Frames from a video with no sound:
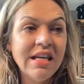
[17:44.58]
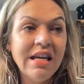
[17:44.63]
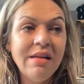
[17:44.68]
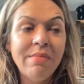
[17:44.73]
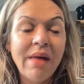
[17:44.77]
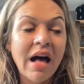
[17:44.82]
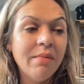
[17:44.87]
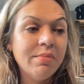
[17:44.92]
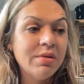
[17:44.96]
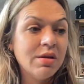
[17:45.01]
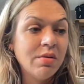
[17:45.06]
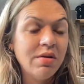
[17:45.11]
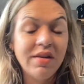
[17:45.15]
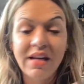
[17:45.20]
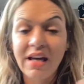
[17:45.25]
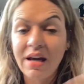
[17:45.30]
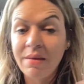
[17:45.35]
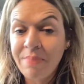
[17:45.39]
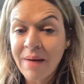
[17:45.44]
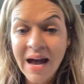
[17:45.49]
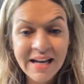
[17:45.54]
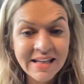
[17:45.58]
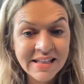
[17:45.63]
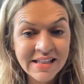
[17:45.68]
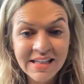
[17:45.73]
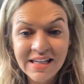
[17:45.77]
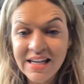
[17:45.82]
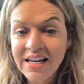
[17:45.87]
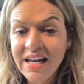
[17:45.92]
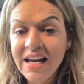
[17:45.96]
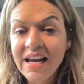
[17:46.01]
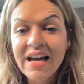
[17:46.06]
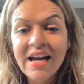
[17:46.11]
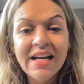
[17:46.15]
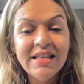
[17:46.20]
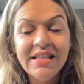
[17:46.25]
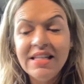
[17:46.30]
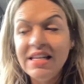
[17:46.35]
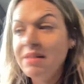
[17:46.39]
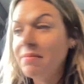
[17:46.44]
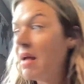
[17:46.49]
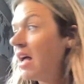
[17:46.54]
team helps with the capacity,
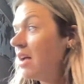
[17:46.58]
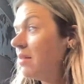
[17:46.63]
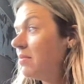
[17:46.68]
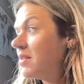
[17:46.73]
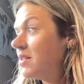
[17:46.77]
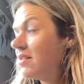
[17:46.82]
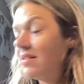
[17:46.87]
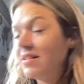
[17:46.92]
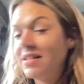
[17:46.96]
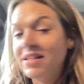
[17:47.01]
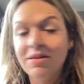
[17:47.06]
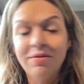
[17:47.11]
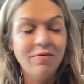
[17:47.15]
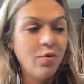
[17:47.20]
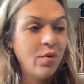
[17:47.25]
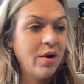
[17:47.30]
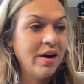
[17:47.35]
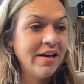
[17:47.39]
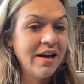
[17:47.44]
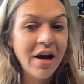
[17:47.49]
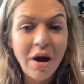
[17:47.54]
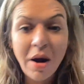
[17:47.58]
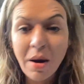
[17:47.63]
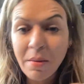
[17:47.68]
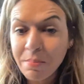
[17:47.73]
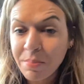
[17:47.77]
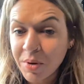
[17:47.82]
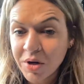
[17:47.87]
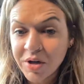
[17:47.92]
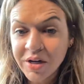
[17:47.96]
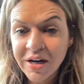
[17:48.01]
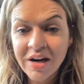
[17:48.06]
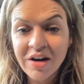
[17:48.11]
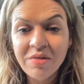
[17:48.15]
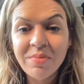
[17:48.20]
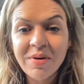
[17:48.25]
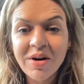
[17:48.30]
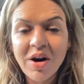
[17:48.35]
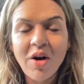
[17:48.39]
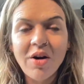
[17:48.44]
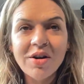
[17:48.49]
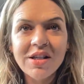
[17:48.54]
team helps to avoid burnout,
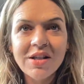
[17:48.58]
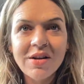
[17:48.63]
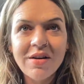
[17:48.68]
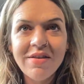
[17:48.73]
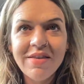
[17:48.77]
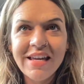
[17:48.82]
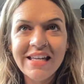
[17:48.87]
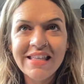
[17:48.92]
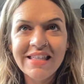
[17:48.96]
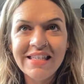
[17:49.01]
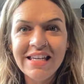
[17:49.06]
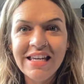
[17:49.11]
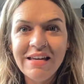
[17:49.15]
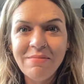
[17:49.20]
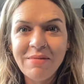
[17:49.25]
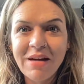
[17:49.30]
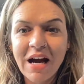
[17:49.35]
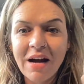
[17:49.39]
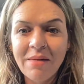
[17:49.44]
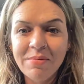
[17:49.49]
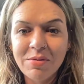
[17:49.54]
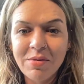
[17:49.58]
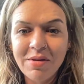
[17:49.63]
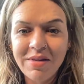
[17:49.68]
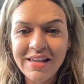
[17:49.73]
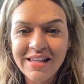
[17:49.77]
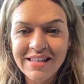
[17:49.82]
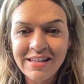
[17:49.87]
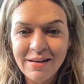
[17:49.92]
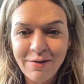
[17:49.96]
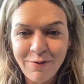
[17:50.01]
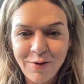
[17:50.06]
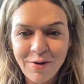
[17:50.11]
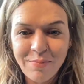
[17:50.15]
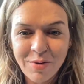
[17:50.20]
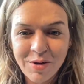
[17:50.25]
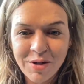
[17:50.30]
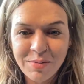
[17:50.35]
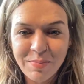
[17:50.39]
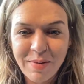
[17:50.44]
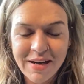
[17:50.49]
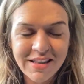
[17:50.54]
but also I think team comes with these different
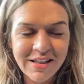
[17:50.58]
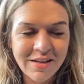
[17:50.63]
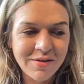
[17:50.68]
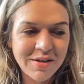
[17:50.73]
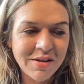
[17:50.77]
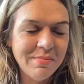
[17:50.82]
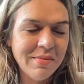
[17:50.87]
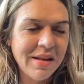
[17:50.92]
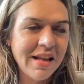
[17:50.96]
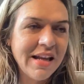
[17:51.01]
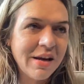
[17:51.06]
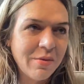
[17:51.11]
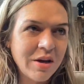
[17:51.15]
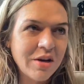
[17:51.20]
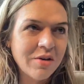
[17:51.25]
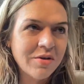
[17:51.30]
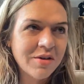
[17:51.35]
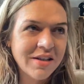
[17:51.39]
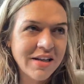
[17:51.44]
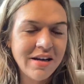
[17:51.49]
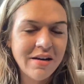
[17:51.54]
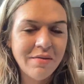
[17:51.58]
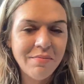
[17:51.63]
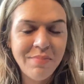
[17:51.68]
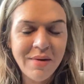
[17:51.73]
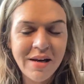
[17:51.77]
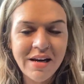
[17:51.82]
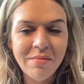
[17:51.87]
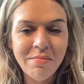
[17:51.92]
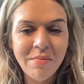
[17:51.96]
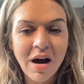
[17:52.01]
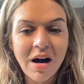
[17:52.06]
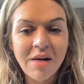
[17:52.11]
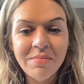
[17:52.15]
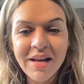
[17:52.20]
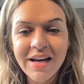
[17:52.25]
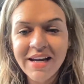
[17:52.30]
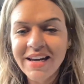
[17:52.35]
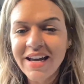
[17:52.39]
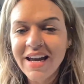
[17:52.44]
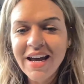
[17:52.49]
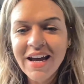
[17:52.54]
perspectives and, like, what you're saying of being a mom,
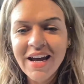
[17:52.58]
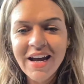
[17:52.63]
like,